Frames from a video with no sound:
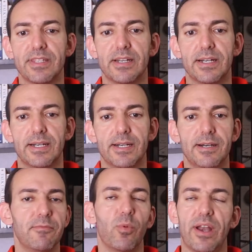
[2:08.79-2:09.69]

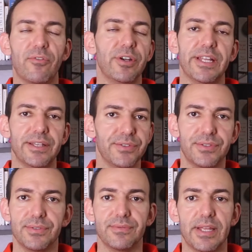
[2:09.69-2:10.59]
whatever it
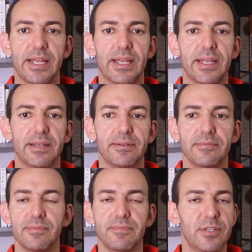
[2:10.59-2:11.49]
is,
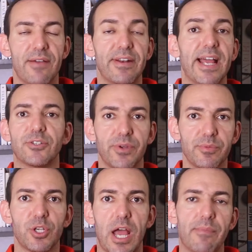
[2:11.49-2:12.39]
and you have an ice cream
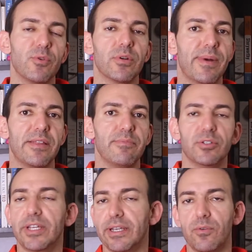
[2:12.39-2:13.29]
shop, you want to buy the
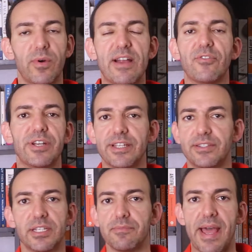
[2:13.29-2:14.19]
building, whatever it is,
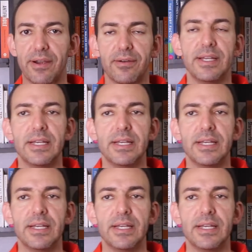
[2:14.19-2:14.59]
doesn't matter.